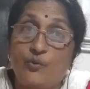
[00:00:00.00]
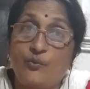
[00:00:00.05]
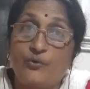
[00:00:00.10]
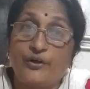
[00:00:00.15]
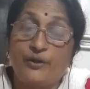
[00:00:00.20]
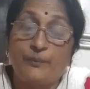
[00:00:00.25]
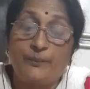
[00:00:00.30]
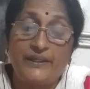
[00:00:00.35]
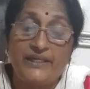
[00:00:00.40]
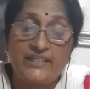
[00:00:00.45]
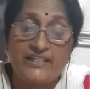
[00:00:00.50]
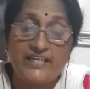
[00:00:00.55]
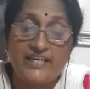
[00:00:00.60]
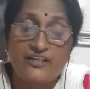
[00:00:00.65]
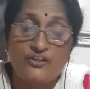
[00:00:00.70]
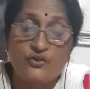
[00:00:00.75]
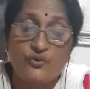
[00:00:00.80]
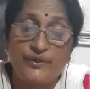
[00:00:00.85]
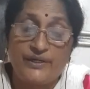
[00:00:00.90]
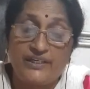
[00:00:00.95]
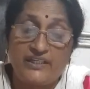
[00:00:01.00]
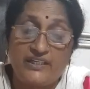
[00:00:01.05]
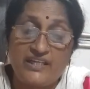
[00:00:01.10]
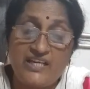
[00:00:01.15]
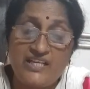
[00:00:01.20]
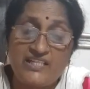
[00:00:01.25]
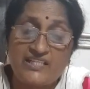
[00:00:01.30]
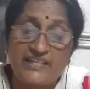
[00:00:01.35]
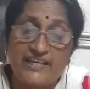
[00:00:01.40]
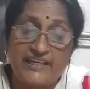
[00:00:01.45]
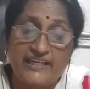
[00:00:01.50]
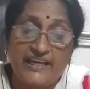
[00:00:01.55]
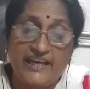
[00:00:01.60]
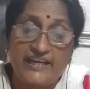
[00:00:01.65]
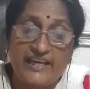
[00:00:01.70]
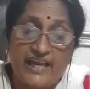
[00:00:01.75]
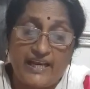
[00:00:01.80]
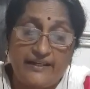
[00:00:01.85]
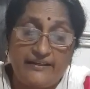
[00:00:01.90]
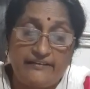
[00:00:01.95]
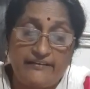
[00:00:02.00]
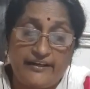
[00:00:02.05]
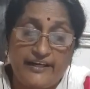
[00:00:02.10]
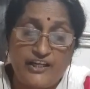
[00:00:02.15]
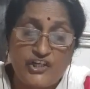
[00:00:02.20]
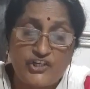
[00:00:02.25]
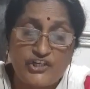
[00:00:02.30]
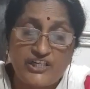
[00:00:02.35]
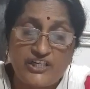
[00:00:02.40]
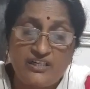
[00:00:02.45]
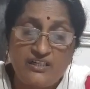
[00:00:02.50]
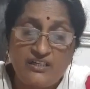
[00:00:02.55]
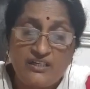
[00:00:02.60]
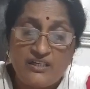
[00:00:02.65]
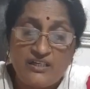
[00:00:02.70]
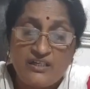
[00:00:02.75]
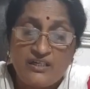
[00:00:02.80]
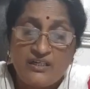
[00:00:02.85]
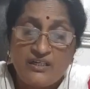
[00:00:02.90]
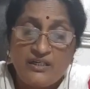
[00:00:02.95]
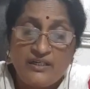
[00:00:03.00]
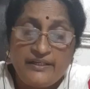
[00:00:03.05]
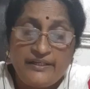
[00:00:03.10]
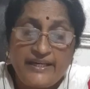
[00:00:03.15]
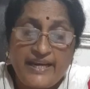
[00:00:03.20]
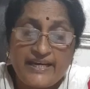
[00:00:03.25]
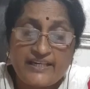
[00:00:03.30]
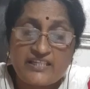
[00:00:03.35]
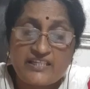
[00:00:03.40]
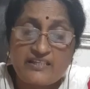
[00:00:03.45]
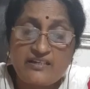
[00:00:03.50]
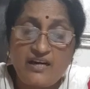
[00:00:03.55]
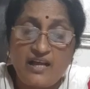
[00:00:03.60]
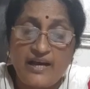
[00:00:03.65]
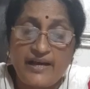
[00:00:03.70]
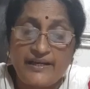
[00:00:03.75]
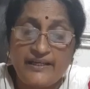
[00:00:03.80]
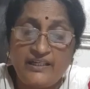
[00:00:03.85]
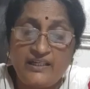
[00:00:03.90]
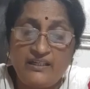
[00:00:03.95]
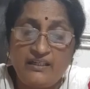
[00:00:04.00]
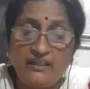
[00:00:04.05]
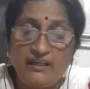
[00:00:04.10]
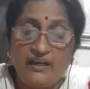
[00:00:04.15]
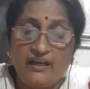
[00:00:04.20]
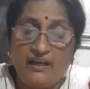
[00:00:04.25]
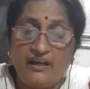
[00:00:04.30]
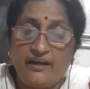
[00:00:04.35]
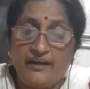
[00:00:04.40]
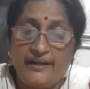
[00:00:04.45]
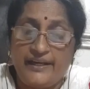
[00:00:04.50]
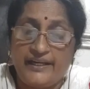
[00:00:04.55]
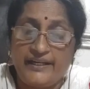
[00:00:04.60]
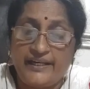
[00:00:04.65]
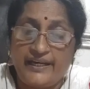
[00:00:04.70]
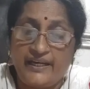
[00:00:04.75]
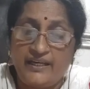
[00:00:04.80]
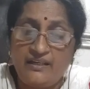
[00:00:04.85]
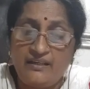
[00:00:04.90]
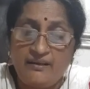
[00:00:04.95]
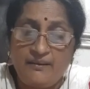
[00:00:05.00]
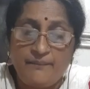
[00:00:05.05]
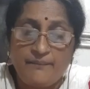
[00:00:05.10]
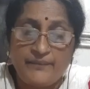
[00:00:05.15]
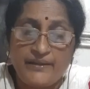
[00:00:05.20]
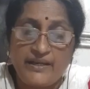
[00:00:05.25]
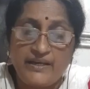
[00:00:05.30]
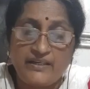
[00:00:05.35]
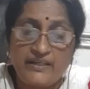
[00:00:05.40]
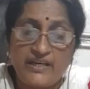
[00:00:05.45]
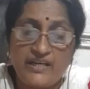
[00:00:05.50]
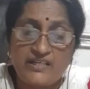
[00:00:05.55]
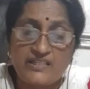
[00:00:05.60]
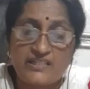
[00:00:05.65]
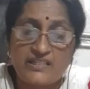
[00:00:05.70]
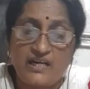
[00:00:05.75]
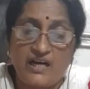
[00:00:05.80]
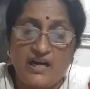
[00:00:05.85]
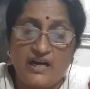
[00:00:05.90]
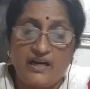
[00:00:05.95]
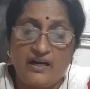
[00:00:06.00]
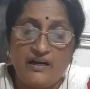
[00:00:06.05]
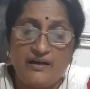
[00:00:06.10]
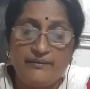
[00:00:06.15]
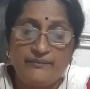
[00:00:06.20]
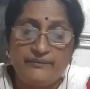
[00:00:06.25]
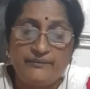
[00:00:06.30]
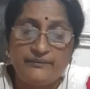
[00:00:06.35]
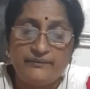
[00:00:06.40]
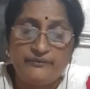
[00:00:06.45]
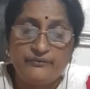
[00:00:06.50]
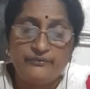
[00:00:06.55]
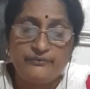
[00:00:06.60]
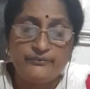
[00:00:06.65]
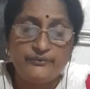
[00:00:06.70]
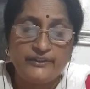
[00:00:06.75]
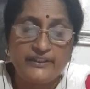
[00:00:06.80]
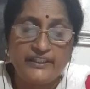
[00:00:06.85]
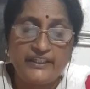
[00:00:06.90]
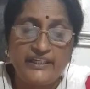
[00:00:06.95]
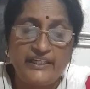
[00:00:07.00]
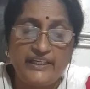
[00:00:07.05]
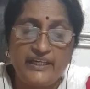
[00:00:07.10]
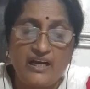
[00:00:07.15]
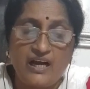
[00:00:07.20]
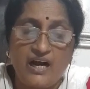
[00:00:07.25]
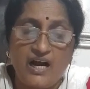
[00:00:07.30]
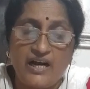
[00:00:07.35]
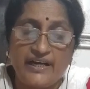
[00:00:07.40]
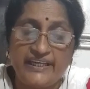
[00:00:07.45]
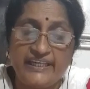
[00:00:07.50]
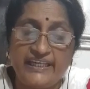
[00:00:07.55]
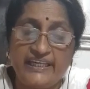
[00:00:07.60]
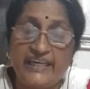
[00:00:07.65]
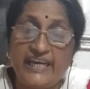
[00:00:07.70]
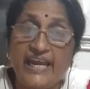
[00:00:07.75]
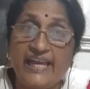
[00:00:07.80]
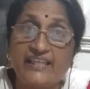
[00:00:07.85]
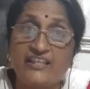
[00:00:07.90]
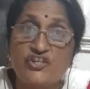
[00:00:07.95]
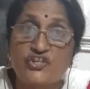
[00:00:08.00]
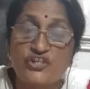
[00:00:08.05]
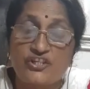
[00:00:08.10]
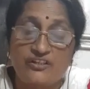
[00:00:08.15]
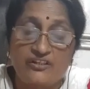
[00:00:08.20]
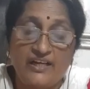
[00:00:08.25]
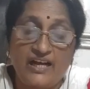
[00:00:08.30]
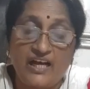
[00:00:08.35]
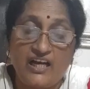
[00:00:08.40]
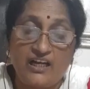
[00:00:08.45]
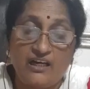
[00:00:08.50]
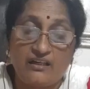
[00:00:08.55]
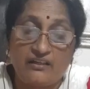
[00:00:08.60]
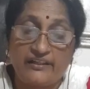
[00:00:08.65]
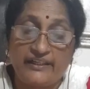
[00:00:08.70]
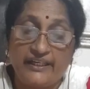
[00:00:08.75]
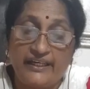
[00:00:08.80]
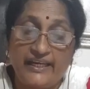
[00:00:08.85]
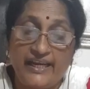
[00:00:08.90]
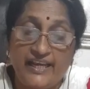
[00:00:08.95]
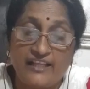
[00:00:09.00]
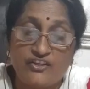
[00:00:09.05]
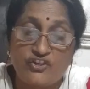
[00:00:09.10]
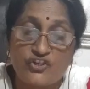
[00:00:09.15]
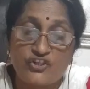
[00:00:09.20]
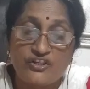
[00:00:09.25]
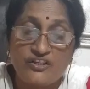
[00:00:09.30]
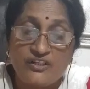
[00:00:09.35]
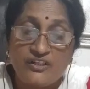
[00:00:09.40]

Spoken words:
repeated, so it is again alliteration. Next line, again it is he, H, her, H.